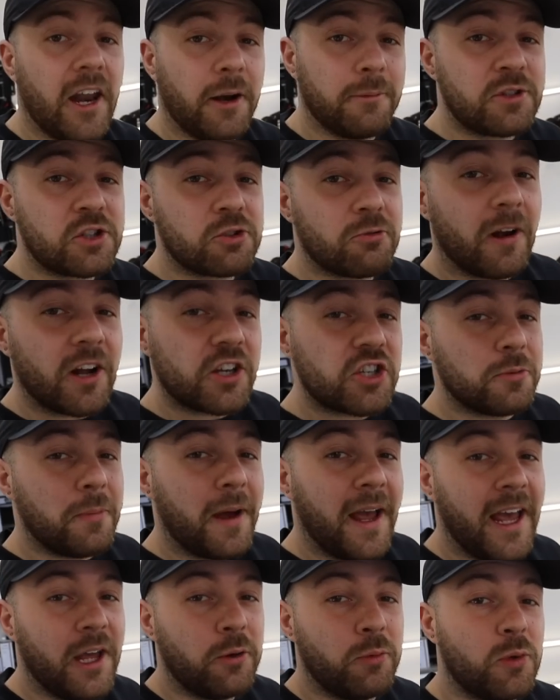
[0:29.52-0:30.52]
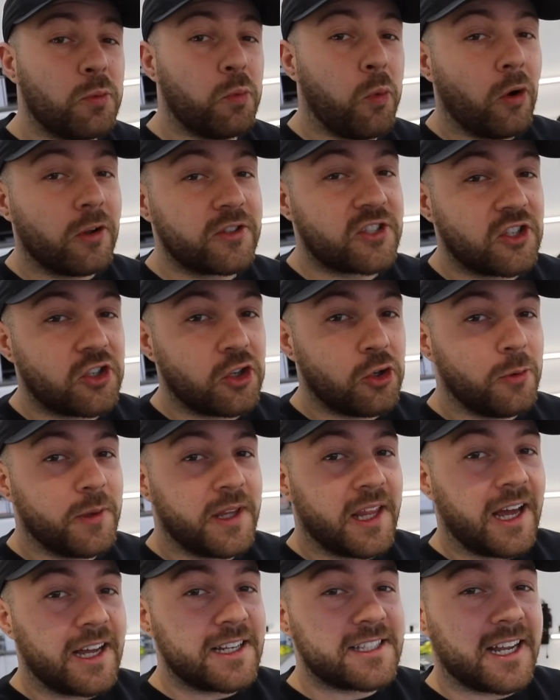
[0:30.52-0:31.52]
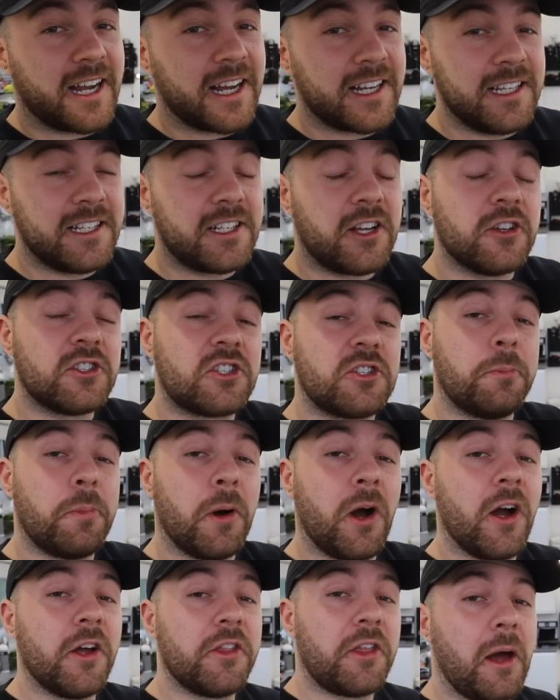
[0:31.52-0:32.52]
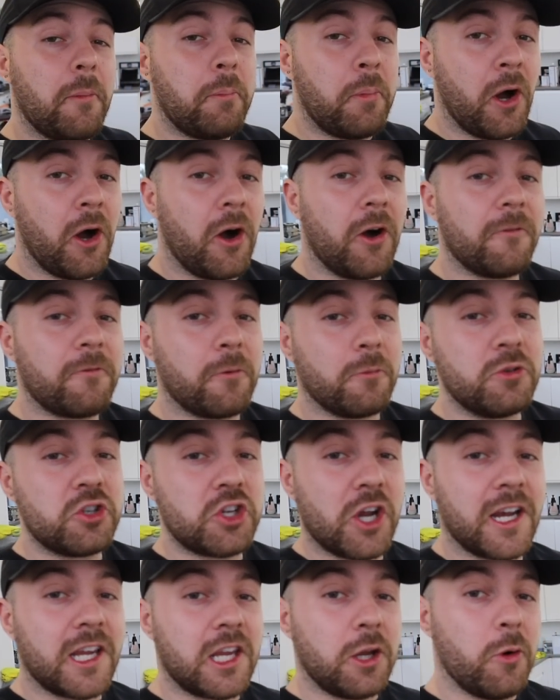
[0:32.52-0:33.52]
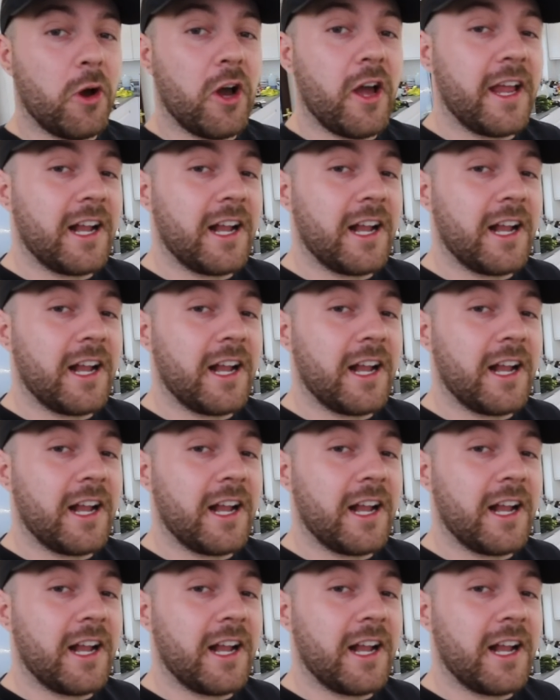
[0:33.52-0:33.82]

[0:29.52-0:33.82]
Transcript: And I'm scratching my head with what to do with that exactly because to buy that part from Jaguar,